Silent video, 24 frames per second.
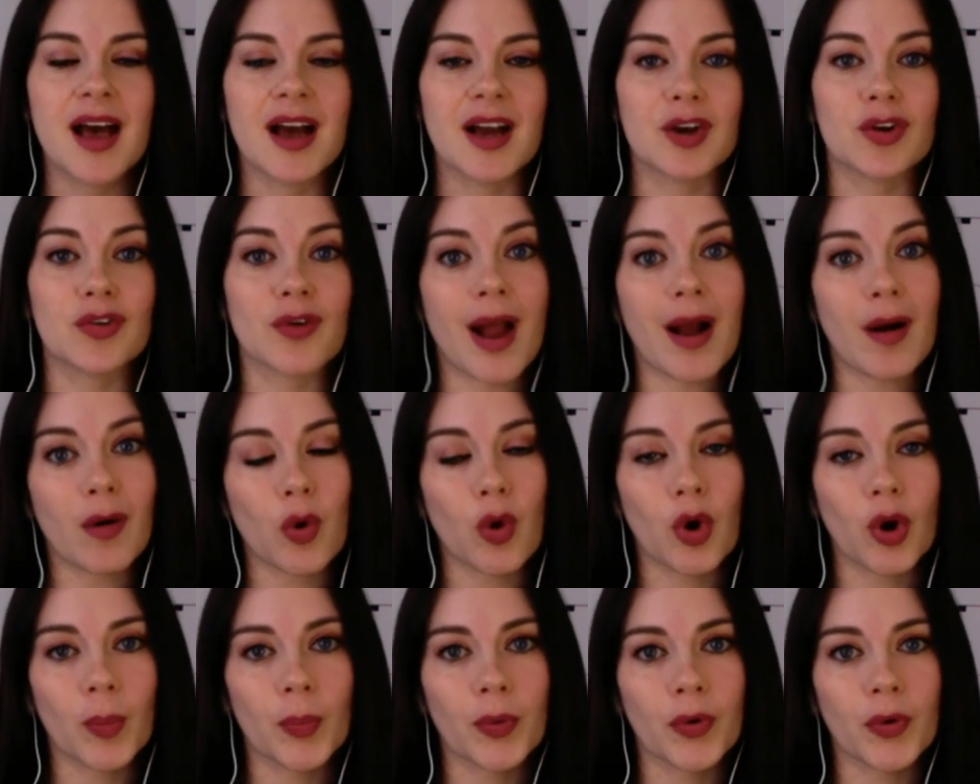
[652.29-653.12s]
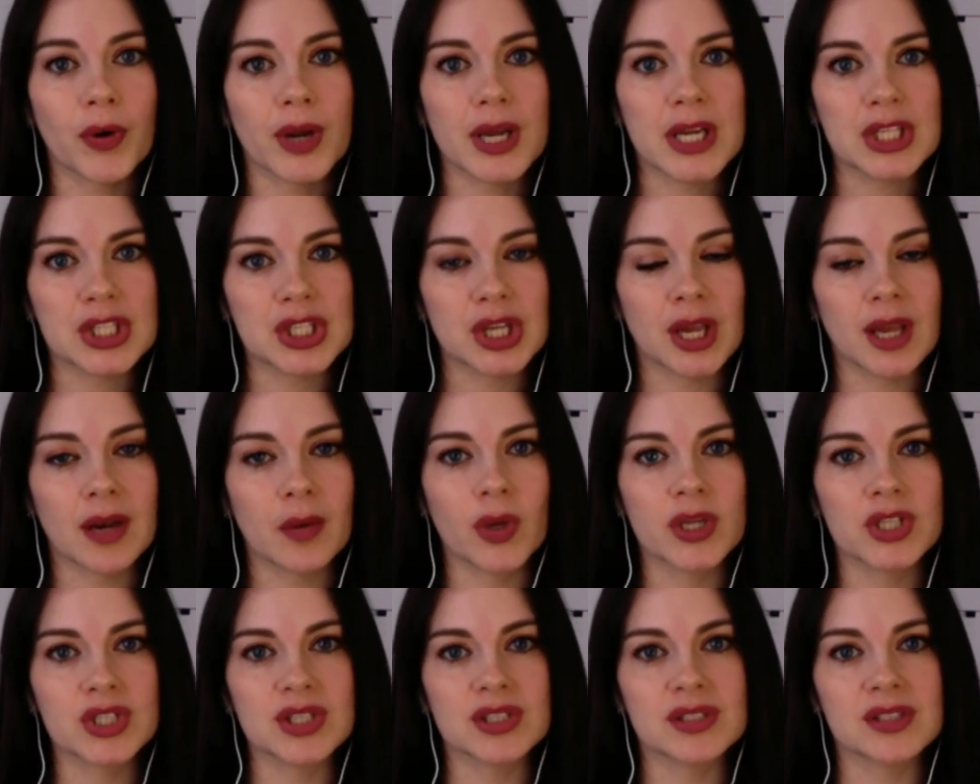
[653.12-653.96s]
a crown
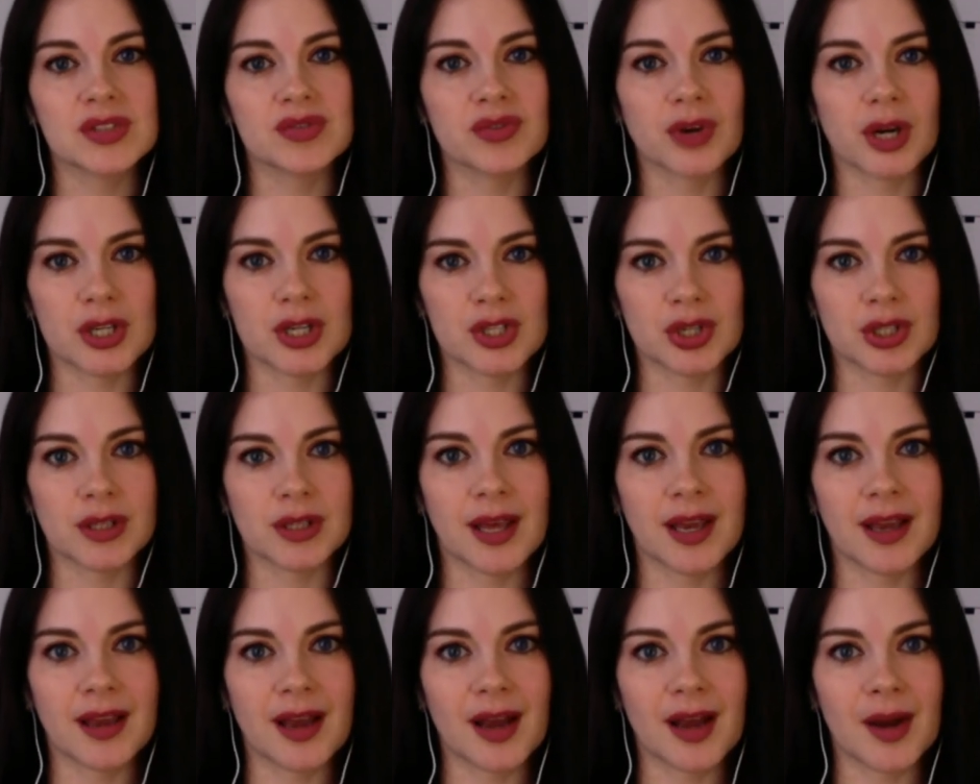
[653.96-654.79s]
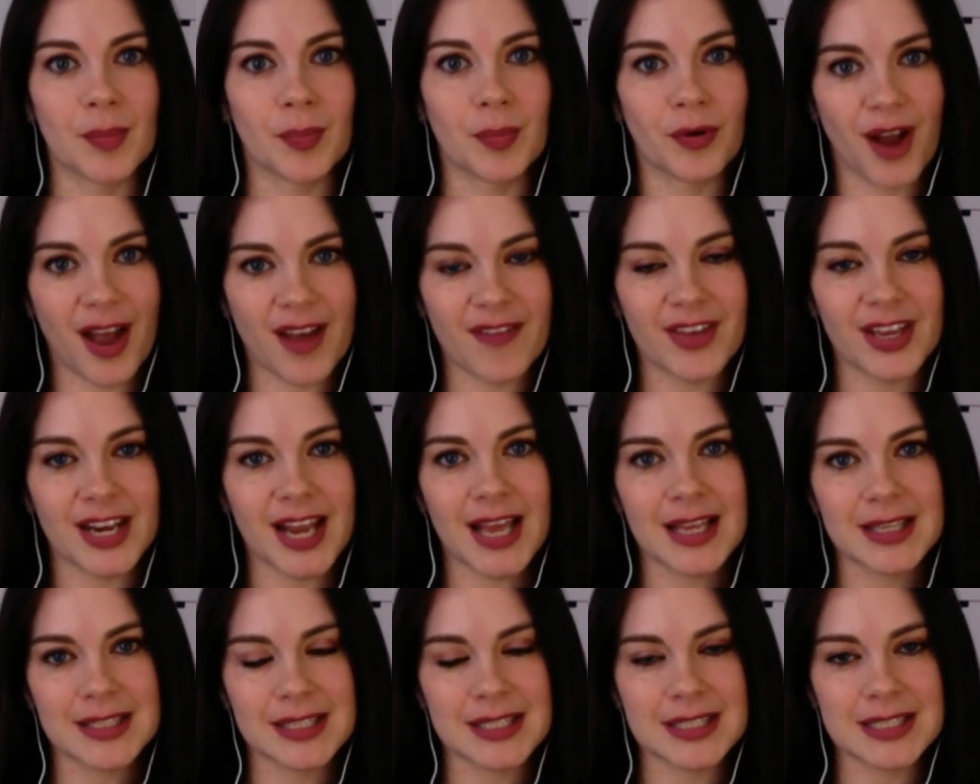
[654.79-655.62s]
corporation, which is structured like a private
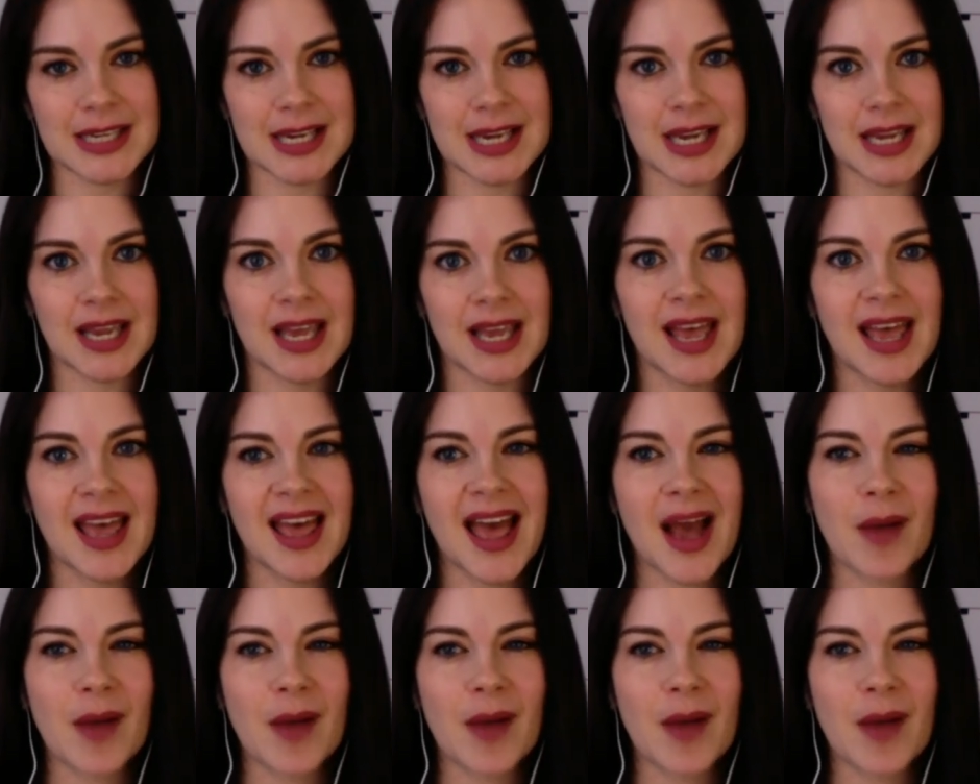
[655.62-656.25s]
entity